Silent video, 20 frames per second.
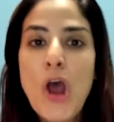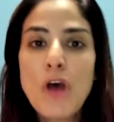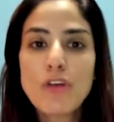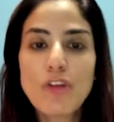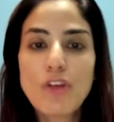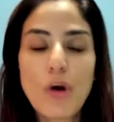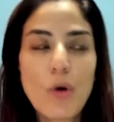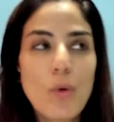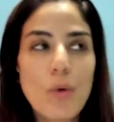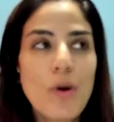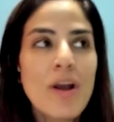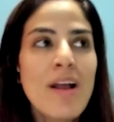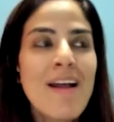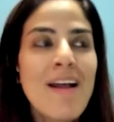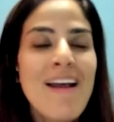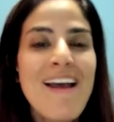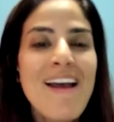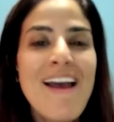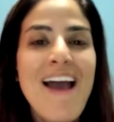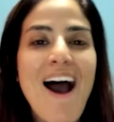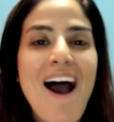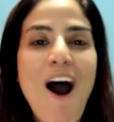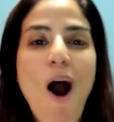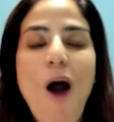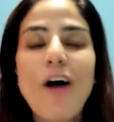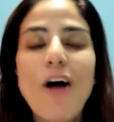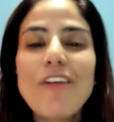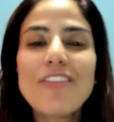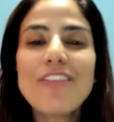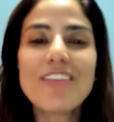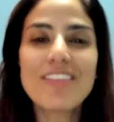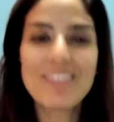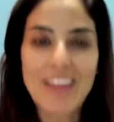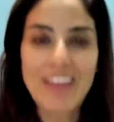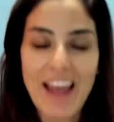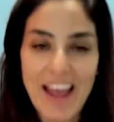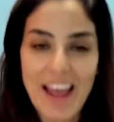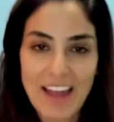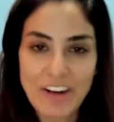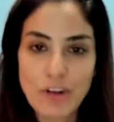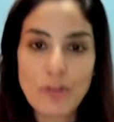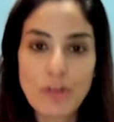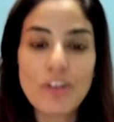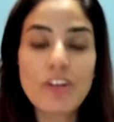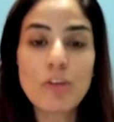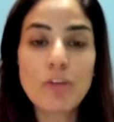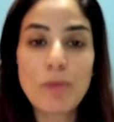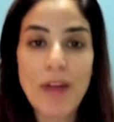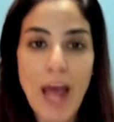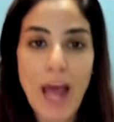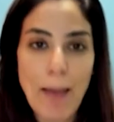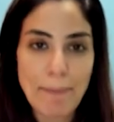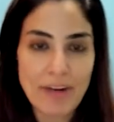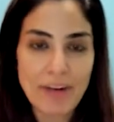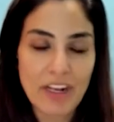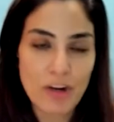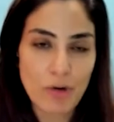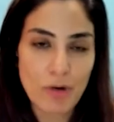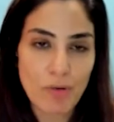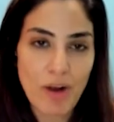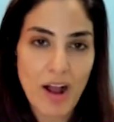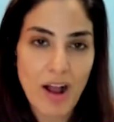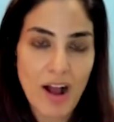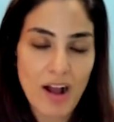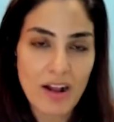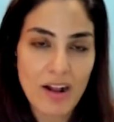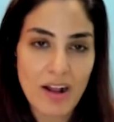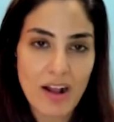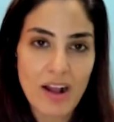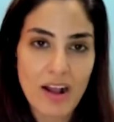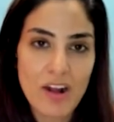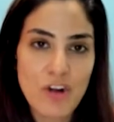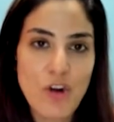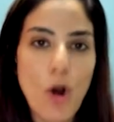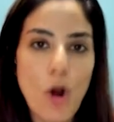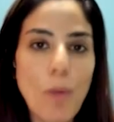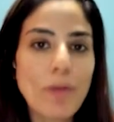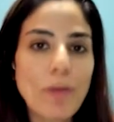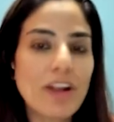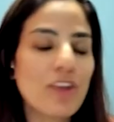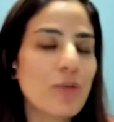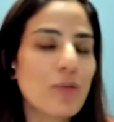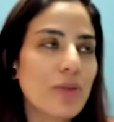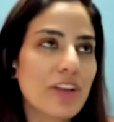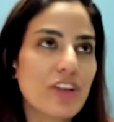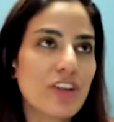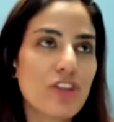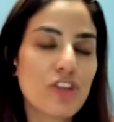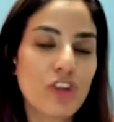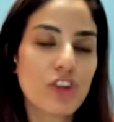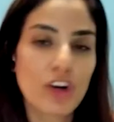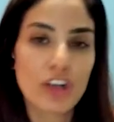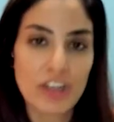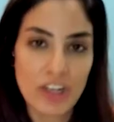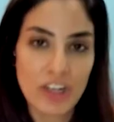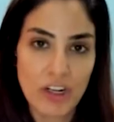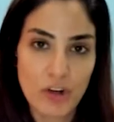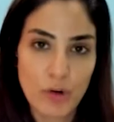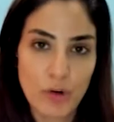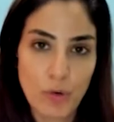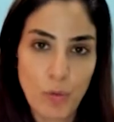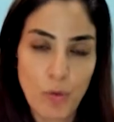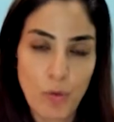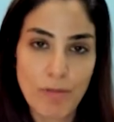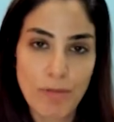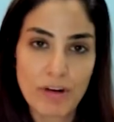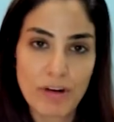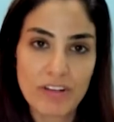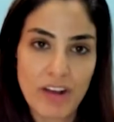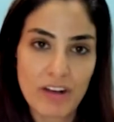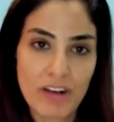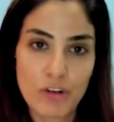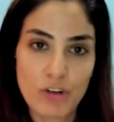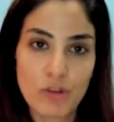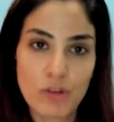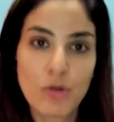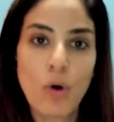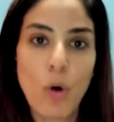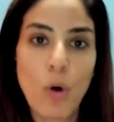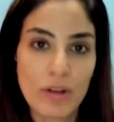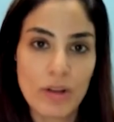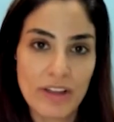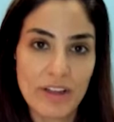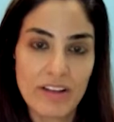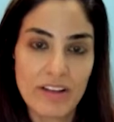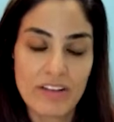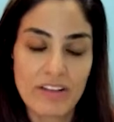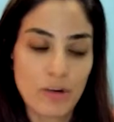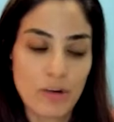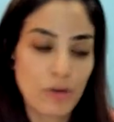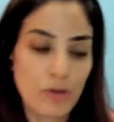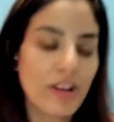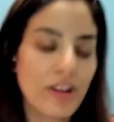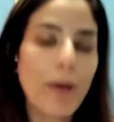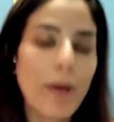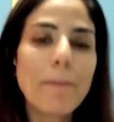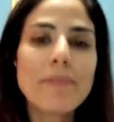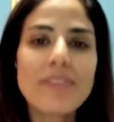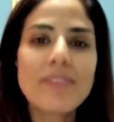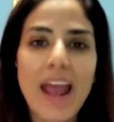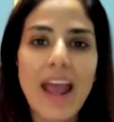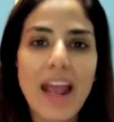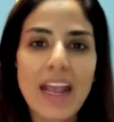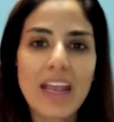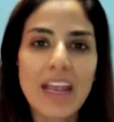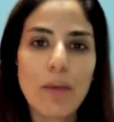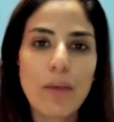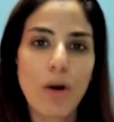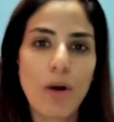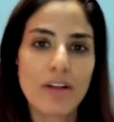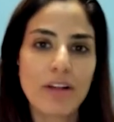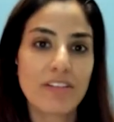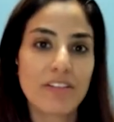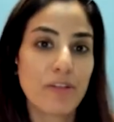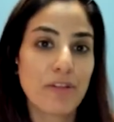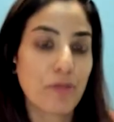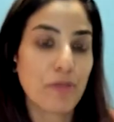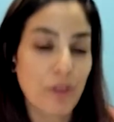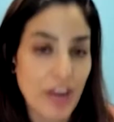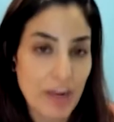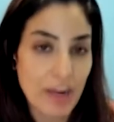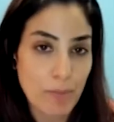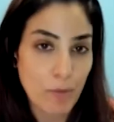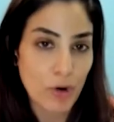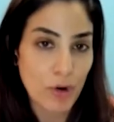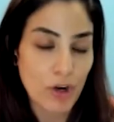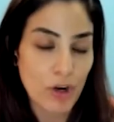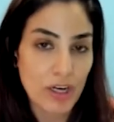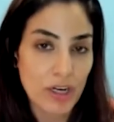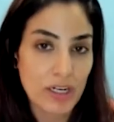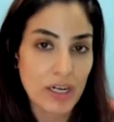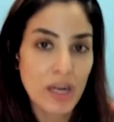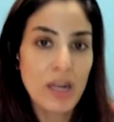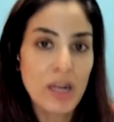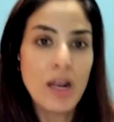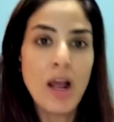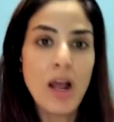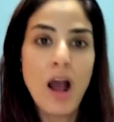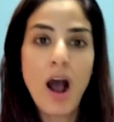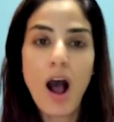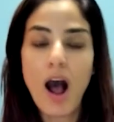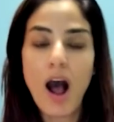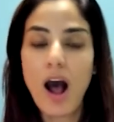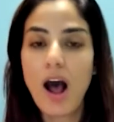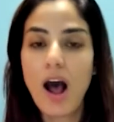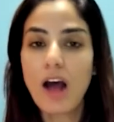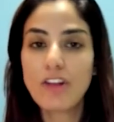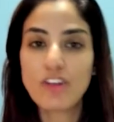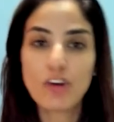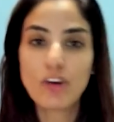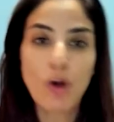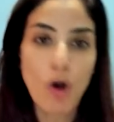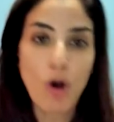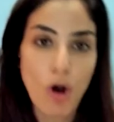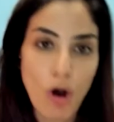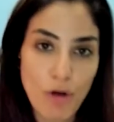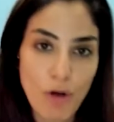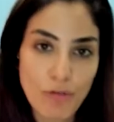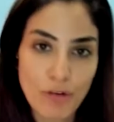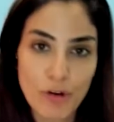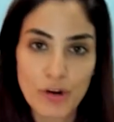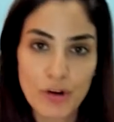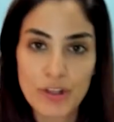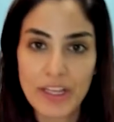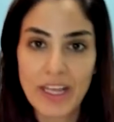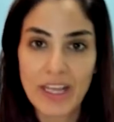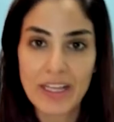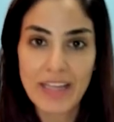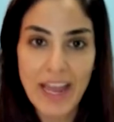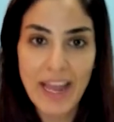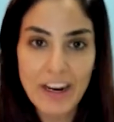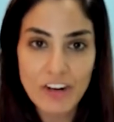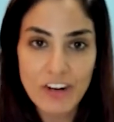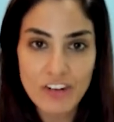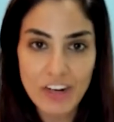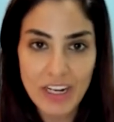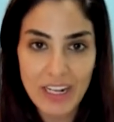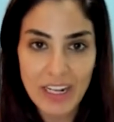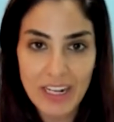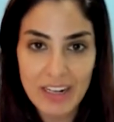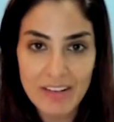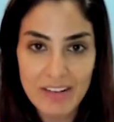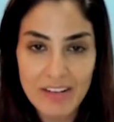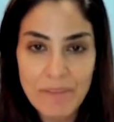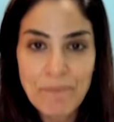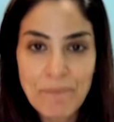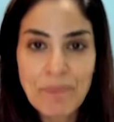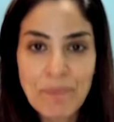So all of this said, you know, this has been happening in Iraq. Nobody's really certain what Muqtada's goal is. You know, some say he wants the framework uh, to call for early elections.